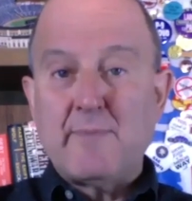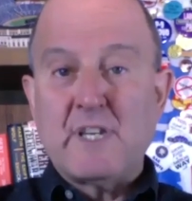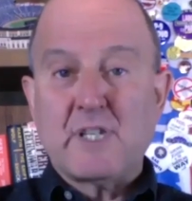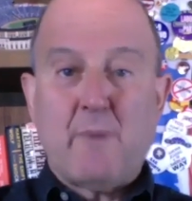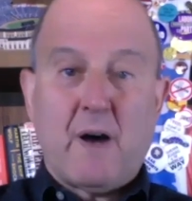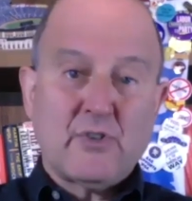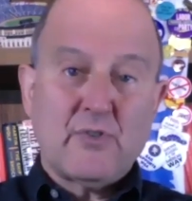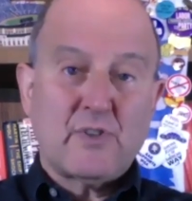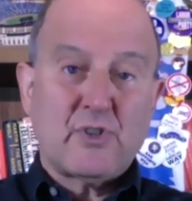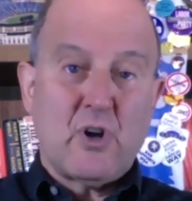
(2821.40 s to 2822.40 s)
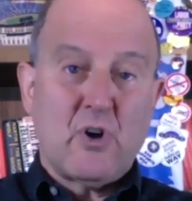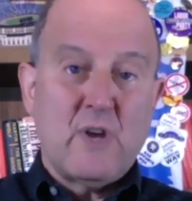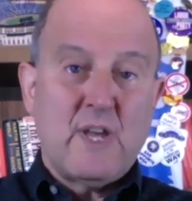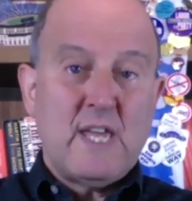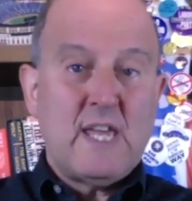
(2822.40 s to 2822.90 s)
a sponsor of the show,
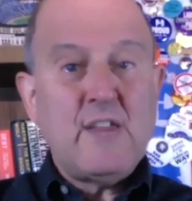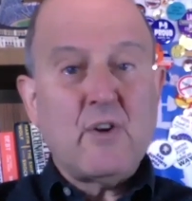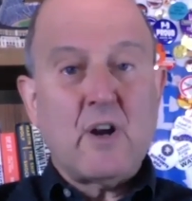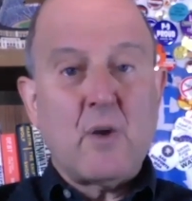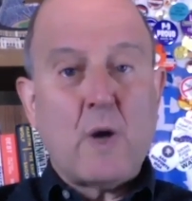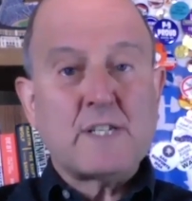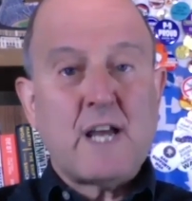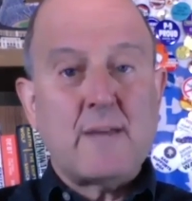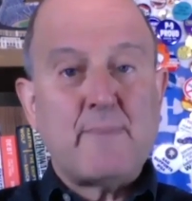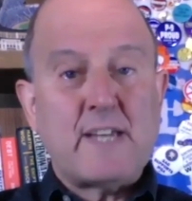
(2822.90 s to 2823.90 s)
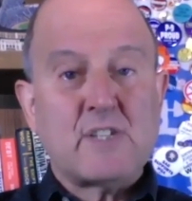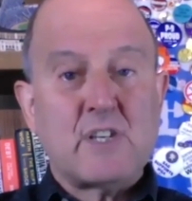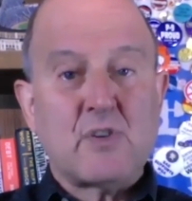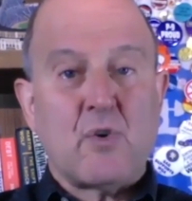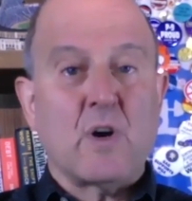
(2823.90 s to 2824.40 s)
either on a one-time
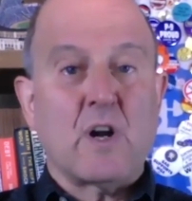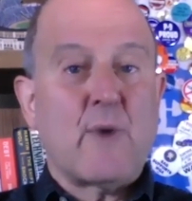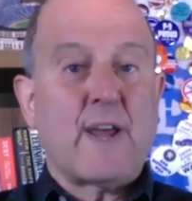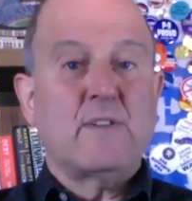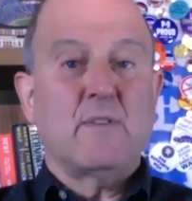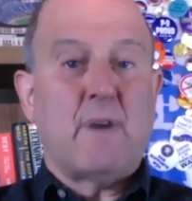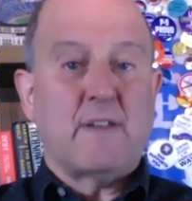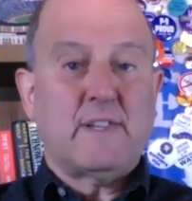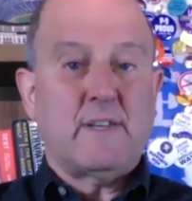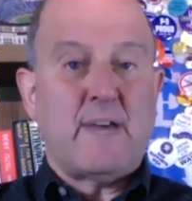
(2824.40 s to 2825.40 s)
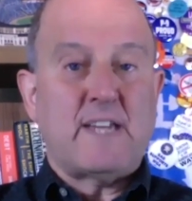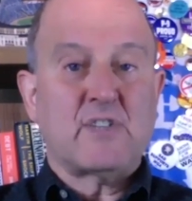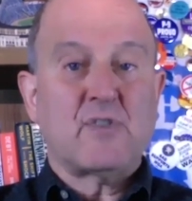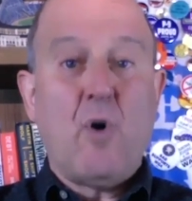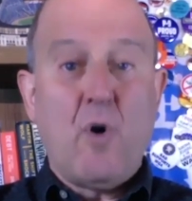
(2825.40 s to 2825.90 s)
basis or on a regular monthly
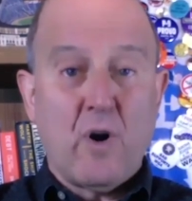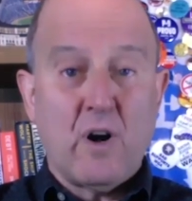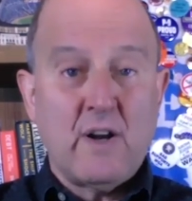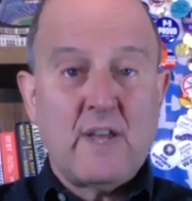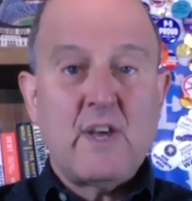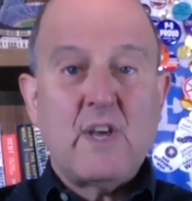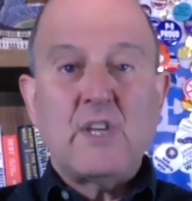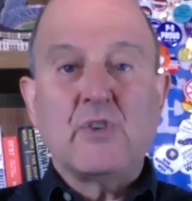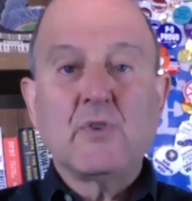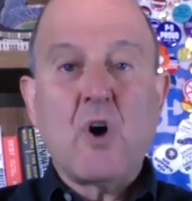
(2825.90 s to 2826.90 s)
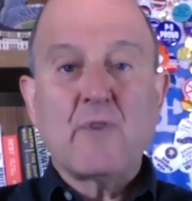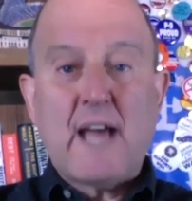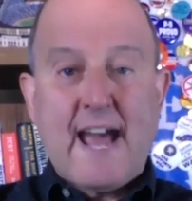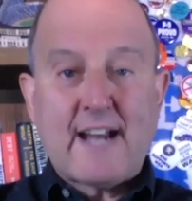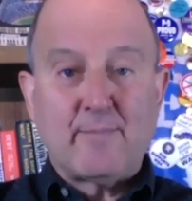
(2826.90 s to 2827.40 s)
basis. Or you can go over to
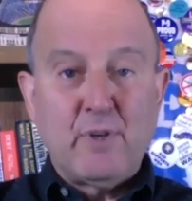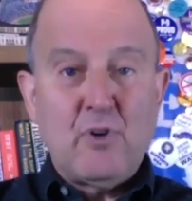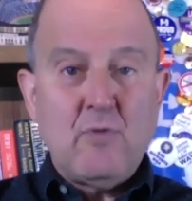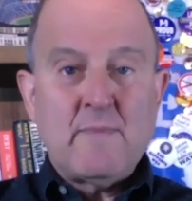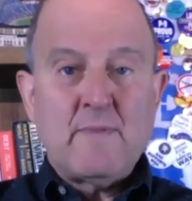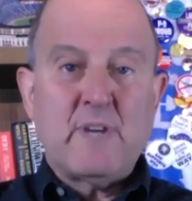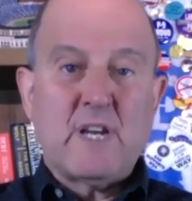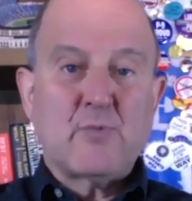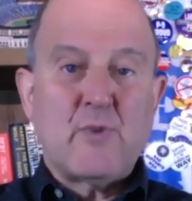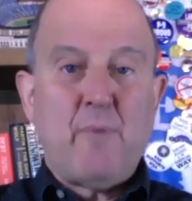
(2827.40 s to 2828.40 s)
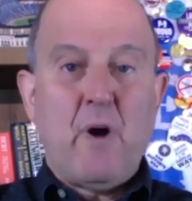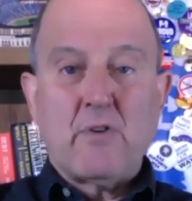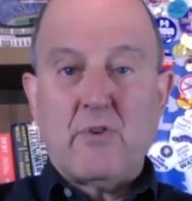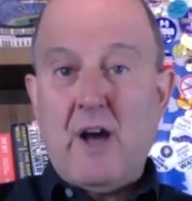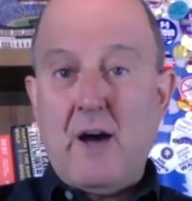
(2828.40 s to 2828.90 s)
ActBlue, because we've
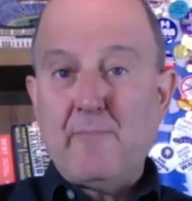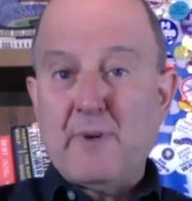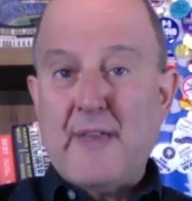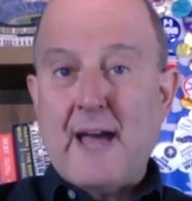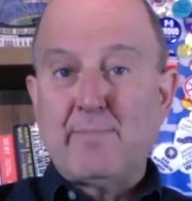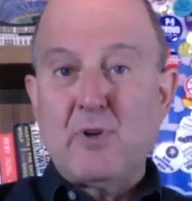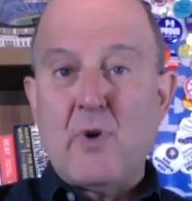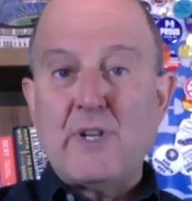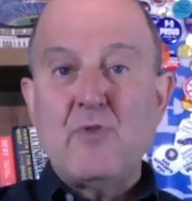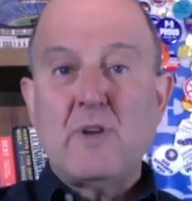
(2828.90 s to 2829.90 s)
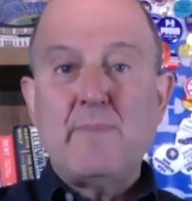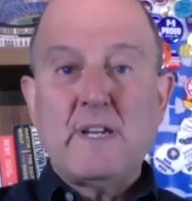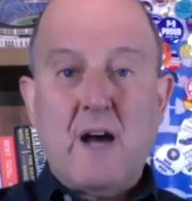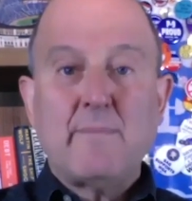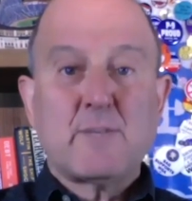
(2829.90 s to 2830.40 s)
partnered up with ActBlue, and you can
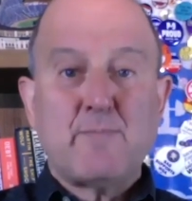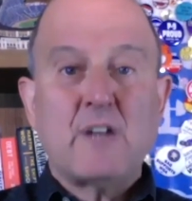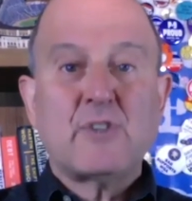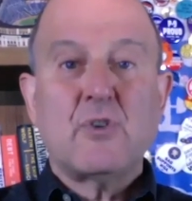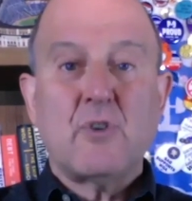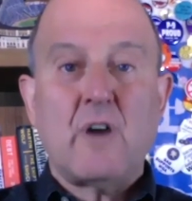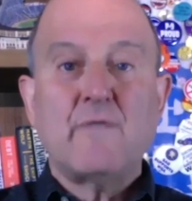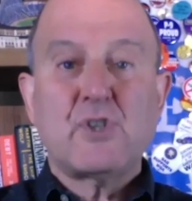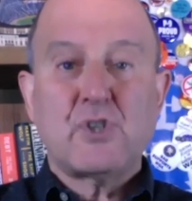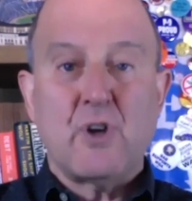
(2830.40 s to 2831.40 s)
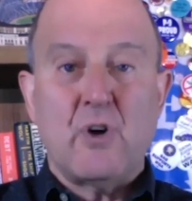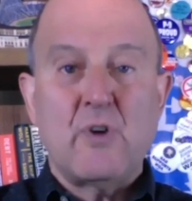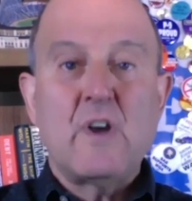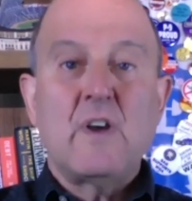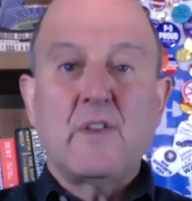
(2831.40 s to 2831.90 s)
become a sponsor of the show
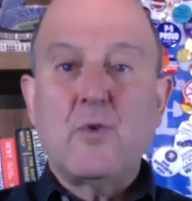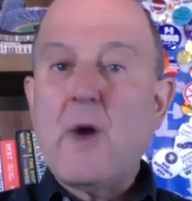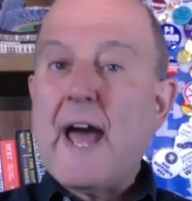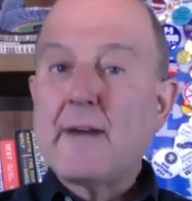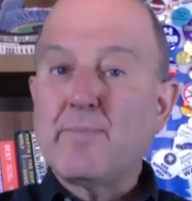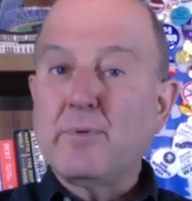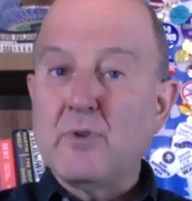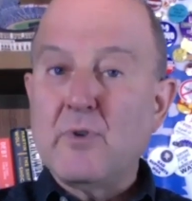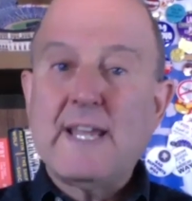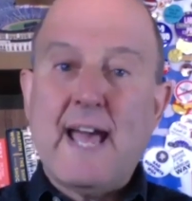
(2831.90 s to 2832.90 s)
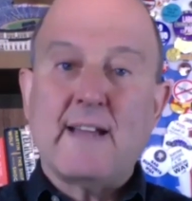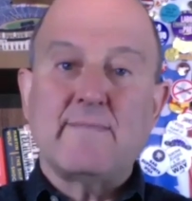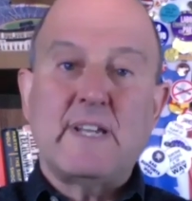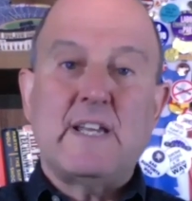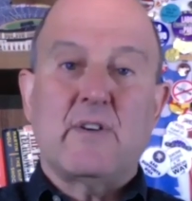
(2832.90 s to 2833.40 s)
through ActBlue, again,
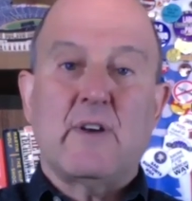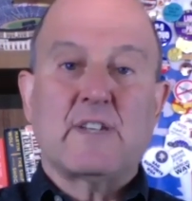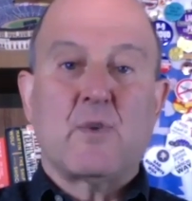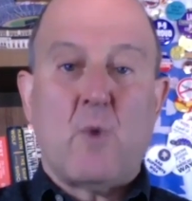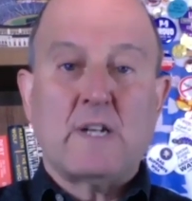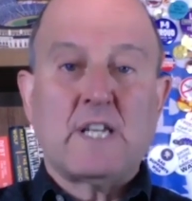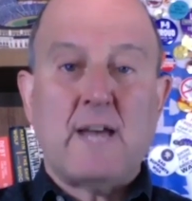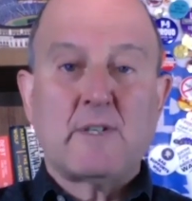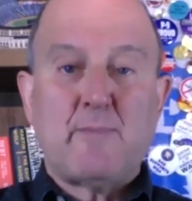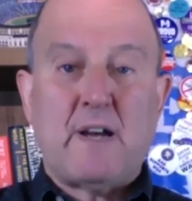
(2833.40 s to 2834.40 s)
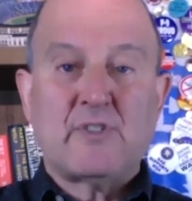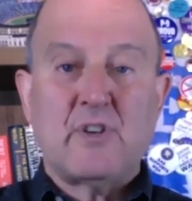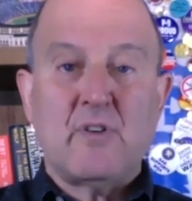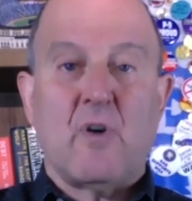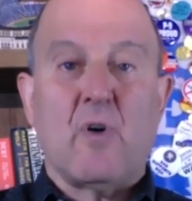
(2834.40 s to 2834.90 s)
either as a one-time
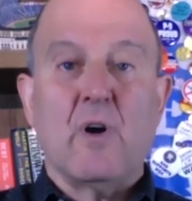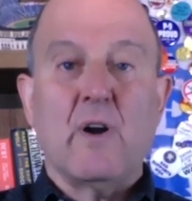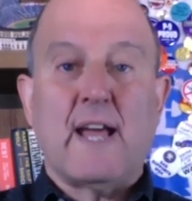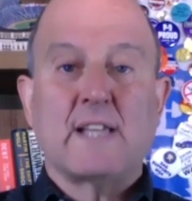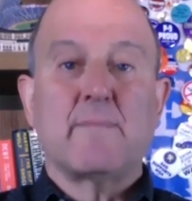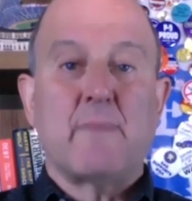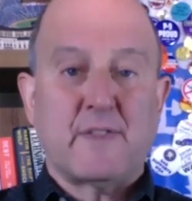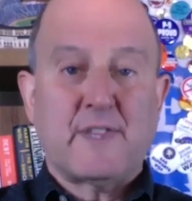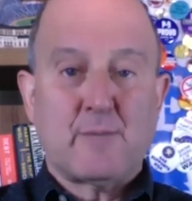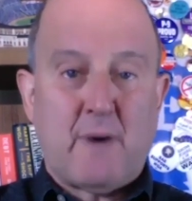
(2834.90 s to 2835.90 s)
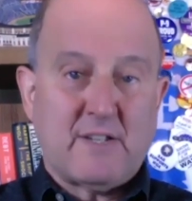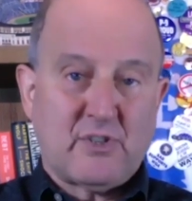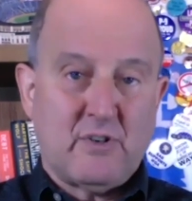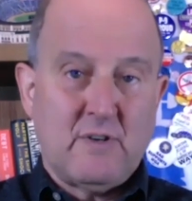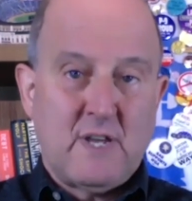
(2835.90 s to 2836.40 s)
sponsor or as a monthly
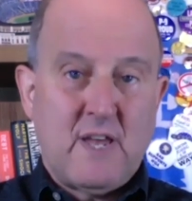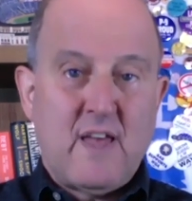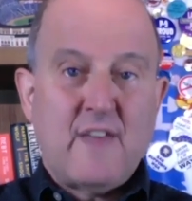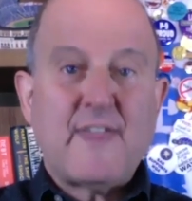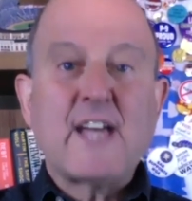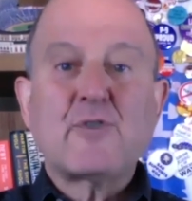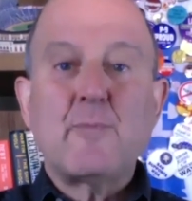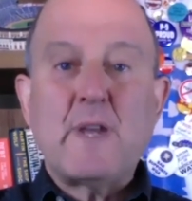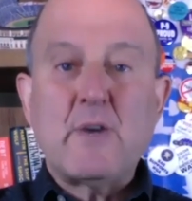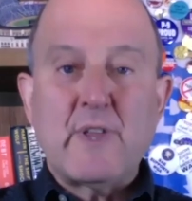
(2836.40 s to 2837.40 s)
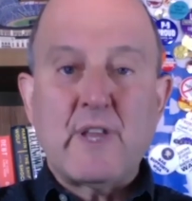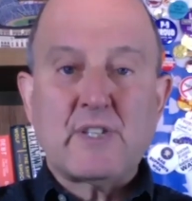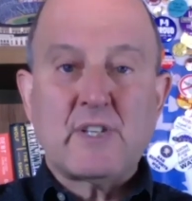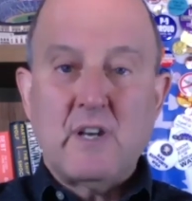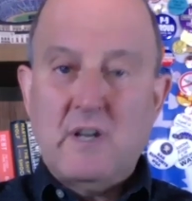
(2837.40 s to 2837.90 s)
sponsor. Thanks for being with
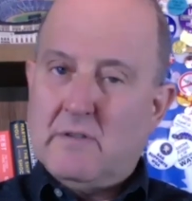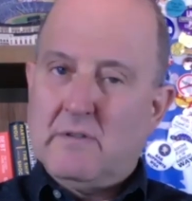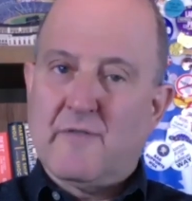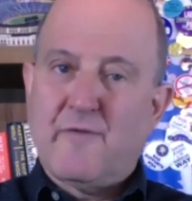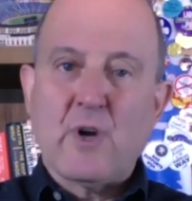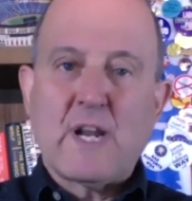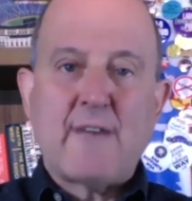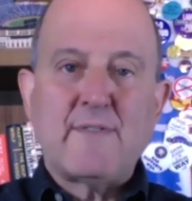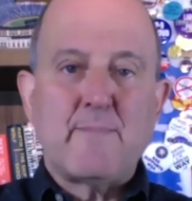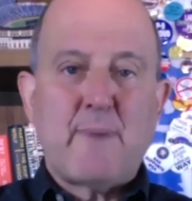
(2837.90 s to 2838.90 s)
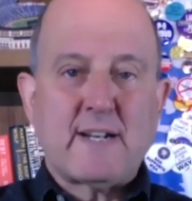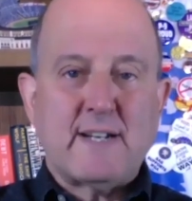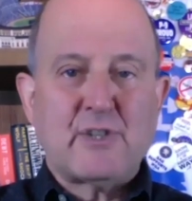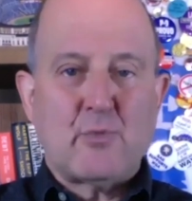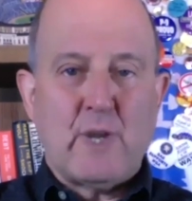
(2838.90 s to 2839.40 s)
us. Look forward to having you back
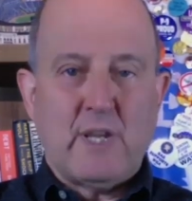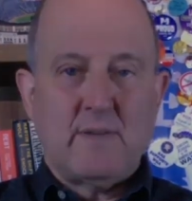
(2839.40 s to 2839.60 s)
next week.